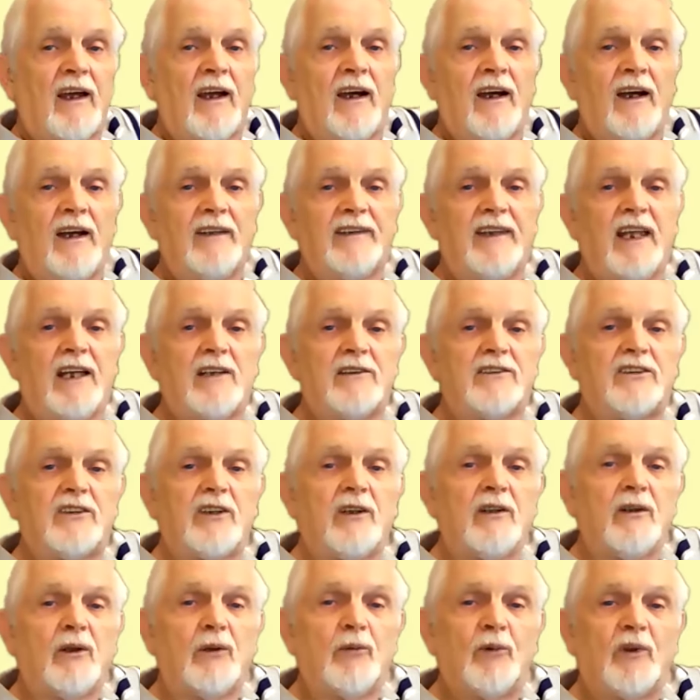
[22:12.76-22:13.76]
And that
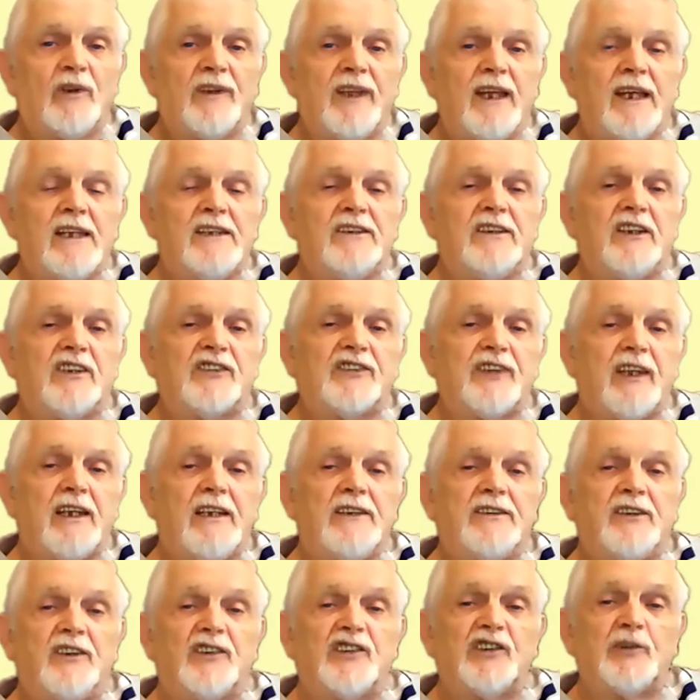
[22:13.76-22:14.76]
will then decide
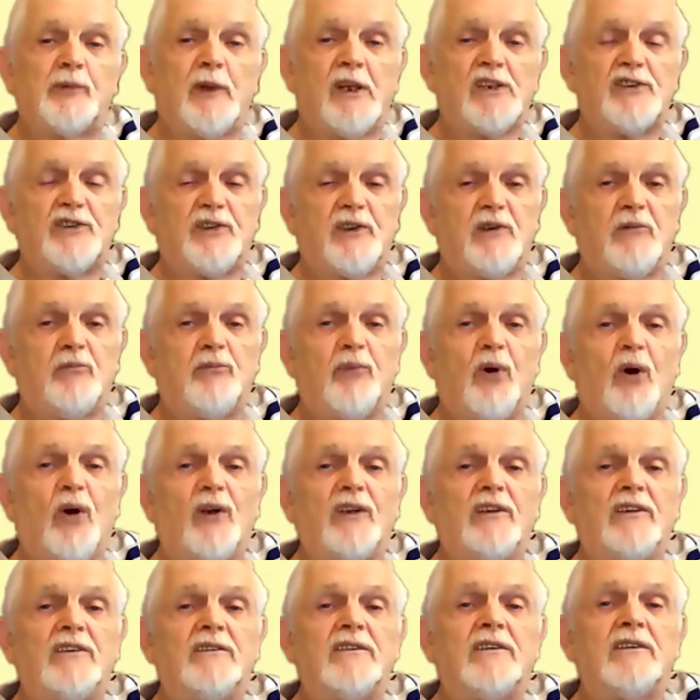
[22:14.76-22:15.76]
the switching
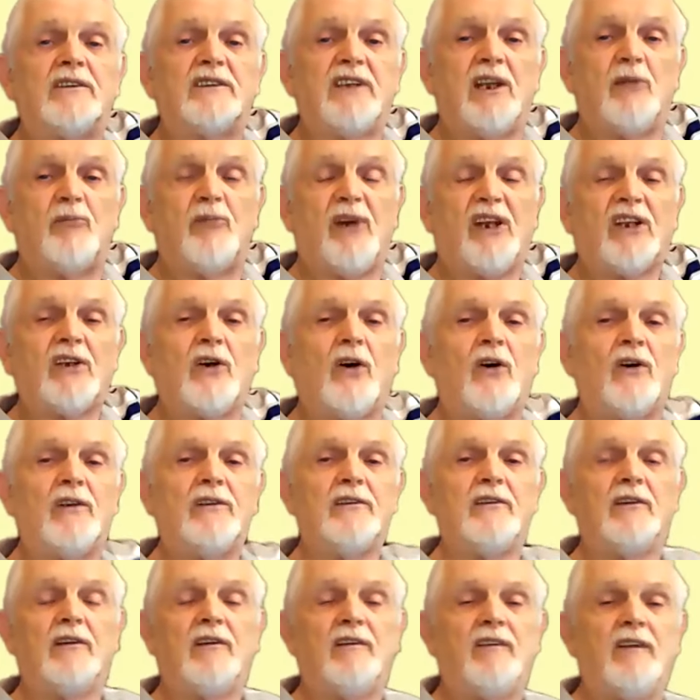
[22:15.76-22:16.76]
point to bring
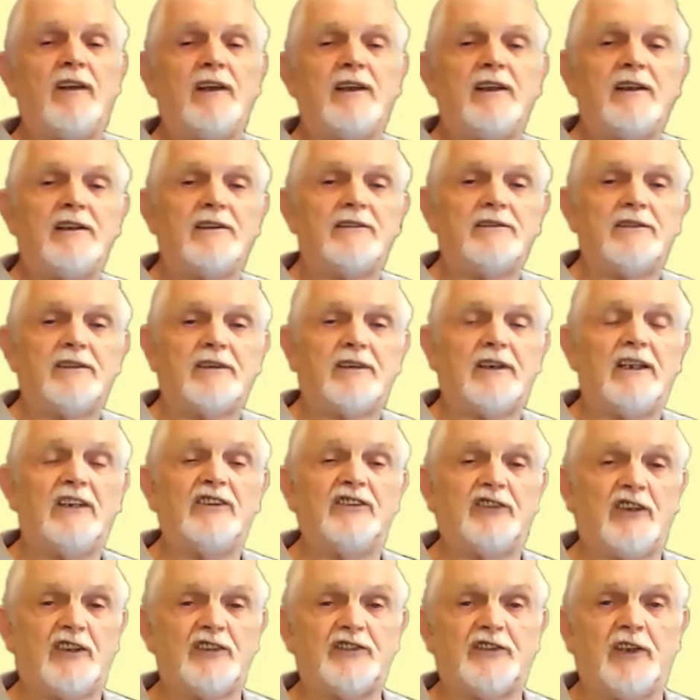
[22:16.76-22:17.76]
on the
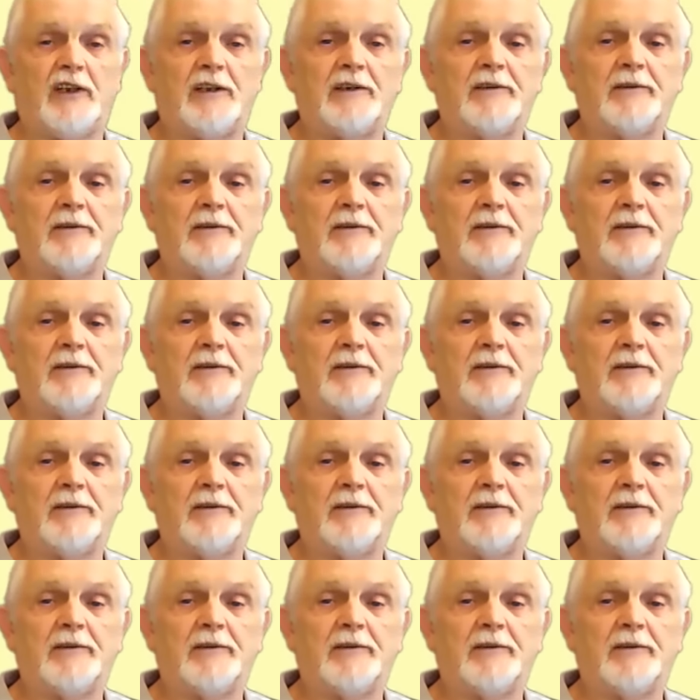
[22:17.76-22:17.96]
transistor.